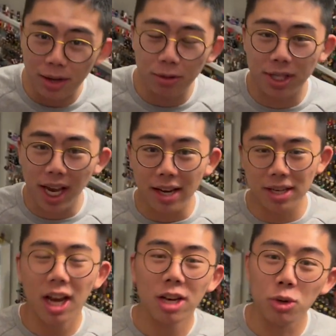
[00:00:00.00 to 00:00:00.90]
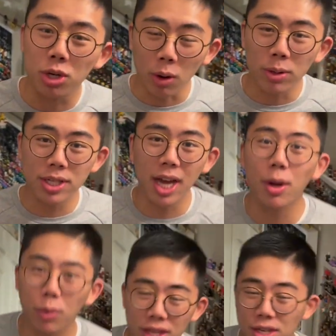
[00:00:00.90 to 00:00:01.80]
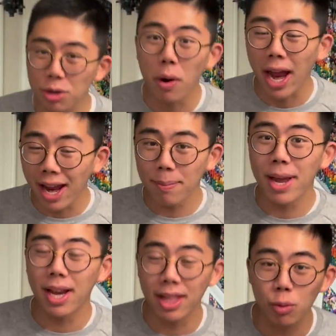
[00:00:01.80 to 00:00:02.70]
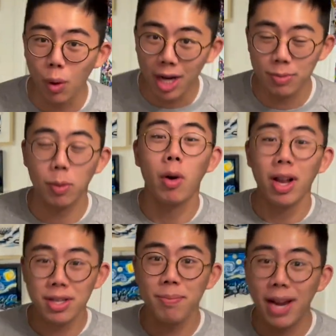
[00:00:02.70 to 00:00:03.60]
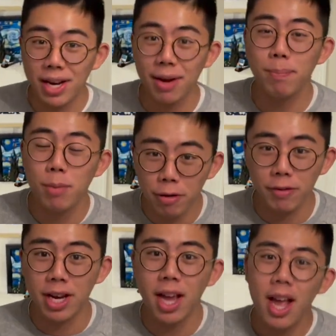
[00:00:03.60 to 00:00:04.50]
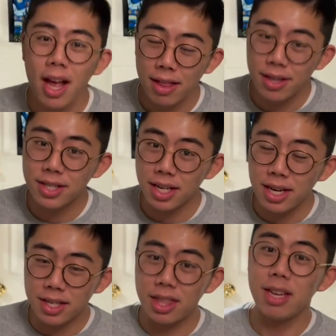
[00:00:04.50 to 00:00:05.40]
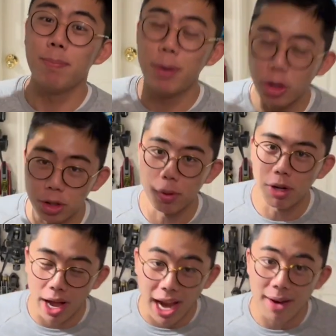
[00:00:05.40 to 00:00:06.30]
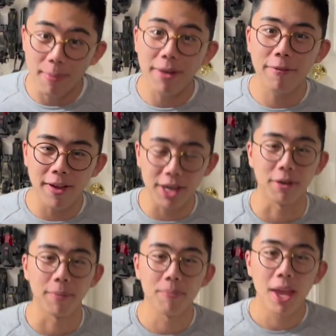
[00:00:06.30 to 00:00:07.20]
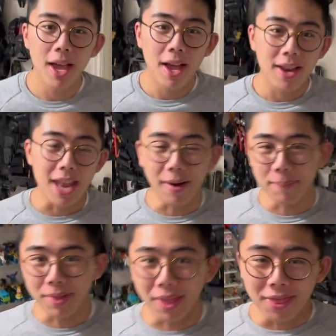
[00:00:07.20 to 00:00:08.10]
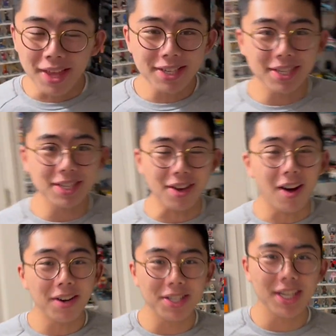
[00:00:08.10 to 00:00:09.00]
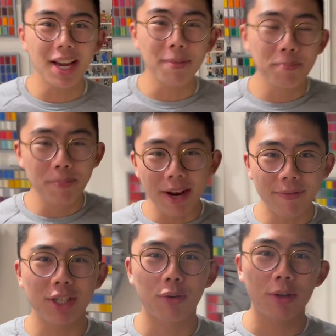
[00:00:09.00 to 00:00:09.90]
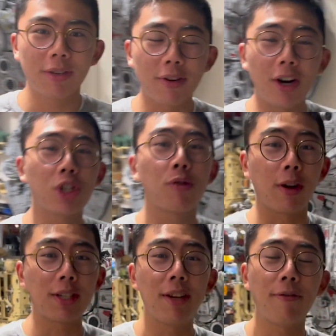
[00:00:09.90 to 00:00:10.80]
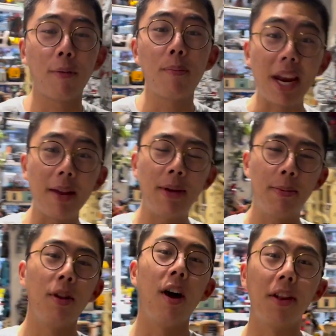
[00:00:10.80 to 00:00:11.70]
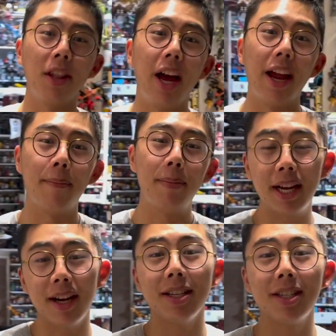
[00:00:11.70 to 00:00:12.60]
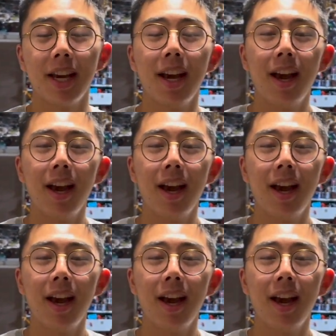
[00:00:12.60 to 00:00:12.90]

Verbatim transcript: new set to coincide with the new Ant-Man and the Wasp Quantumania movie. This is the buildable Ant-Man figure. Now, this is honestly a bit of a source of controversy for many people online, because